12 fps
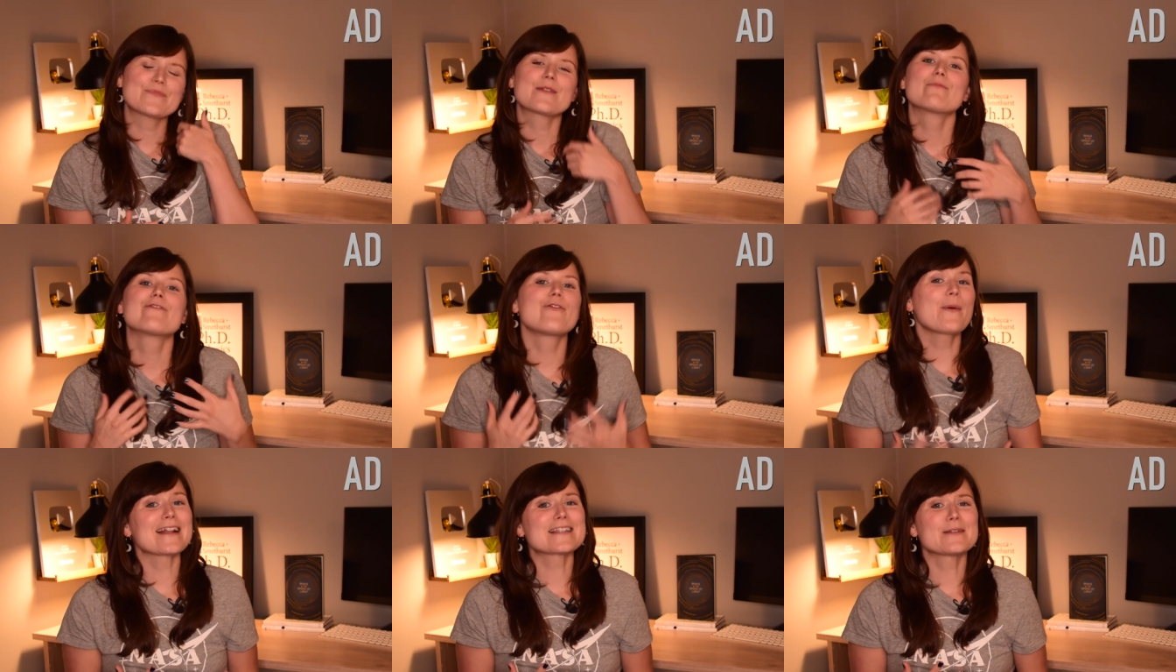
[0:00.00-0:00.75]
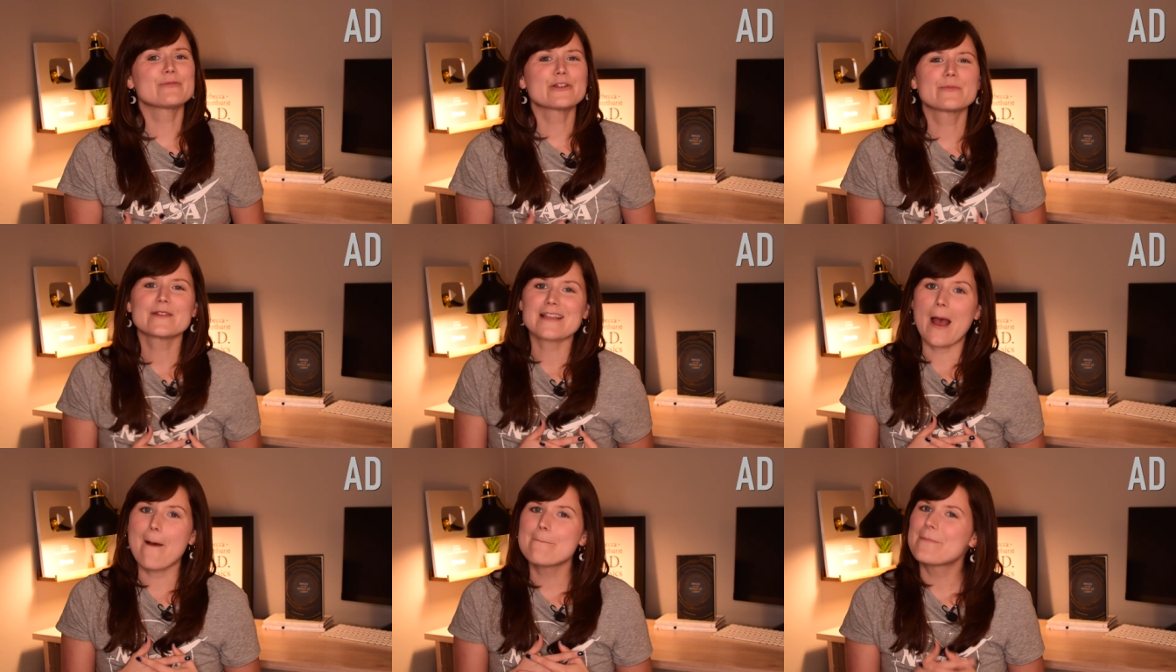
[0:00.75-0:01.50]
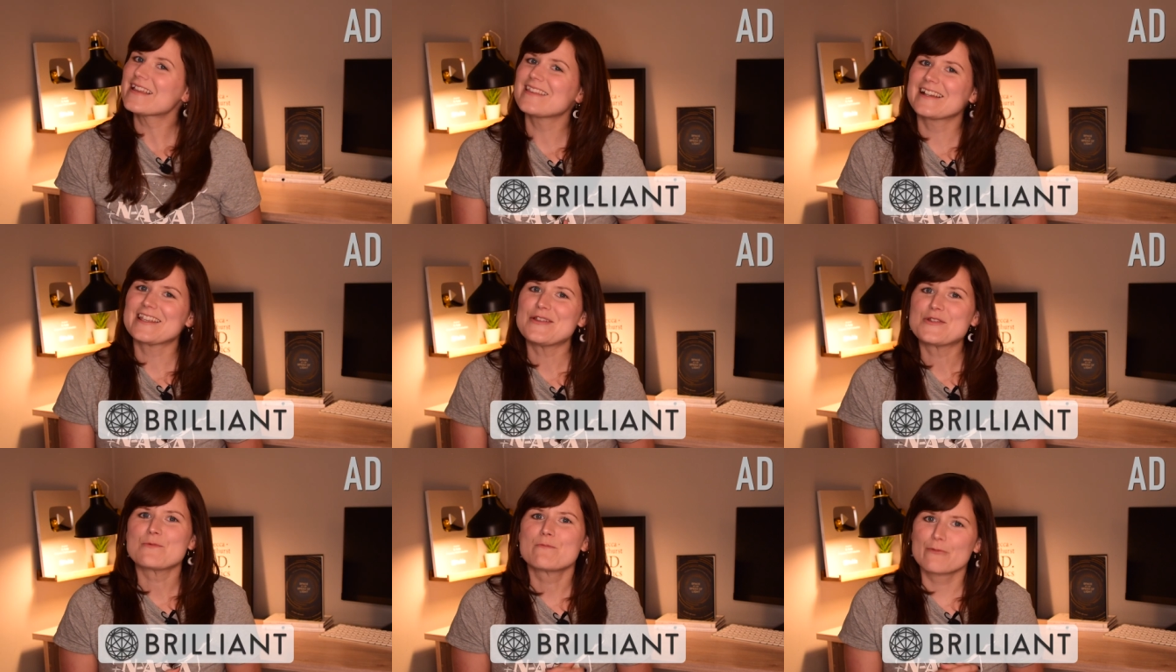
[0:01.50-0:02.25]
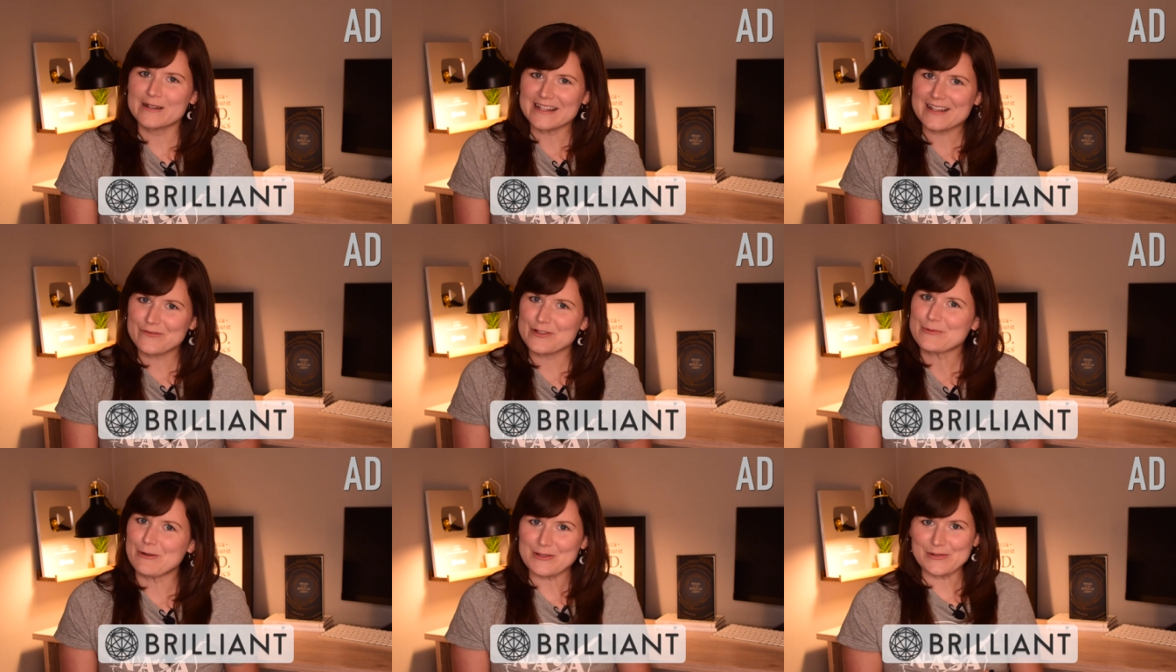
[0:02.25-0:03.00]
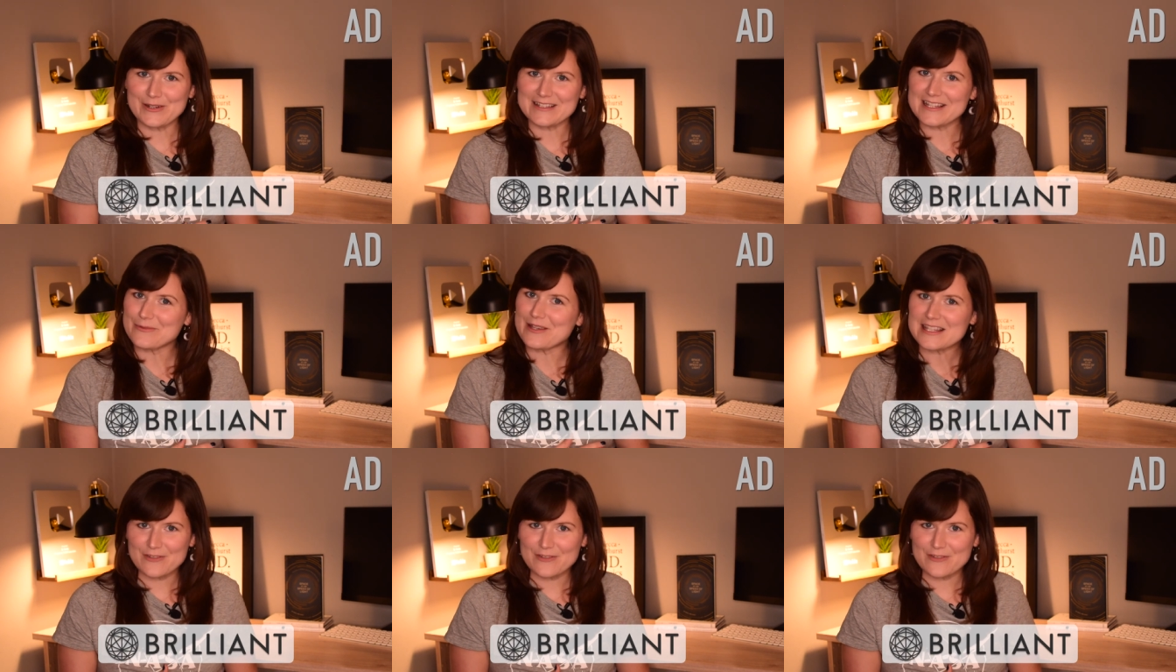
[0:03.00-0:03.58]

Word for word: Before we get to the bloopers, a big thank you to Brilliant for sponsoring this week's